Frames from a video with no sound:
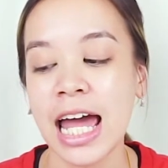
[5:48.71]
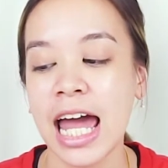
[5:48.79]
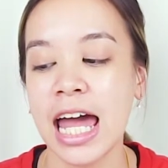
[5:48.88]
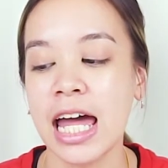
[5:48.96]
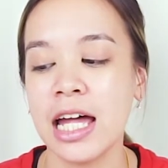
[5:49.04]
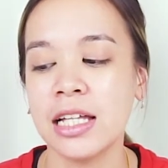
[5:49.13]

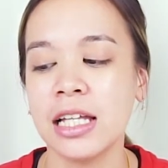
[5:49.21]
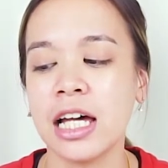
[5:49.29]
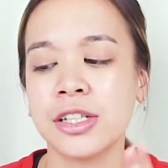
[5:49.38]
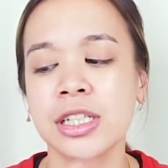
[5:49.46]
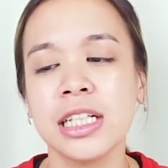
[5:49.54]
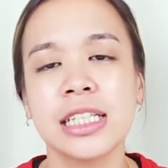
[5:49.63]
And
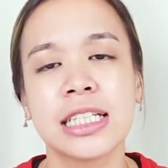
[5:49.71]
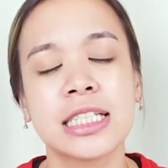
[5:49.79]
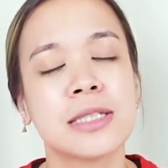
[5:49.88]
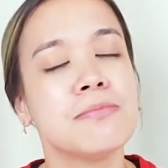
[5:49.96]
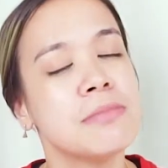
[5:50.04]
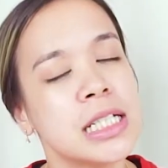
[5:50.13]
actually
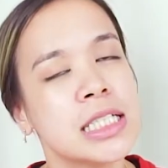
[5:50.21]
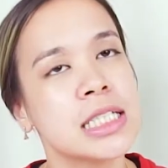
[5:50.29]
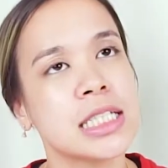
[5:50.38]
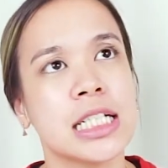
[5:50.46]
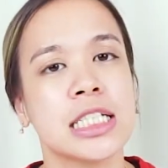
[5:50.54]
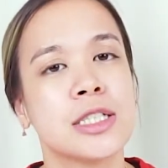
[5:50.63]
this
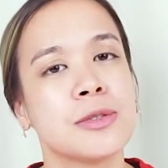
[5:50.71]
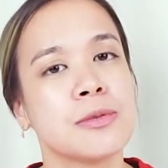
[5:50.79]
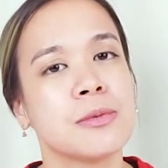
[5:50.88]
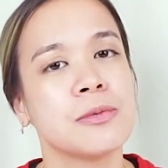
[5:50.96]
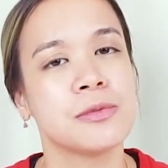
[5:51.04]
mist is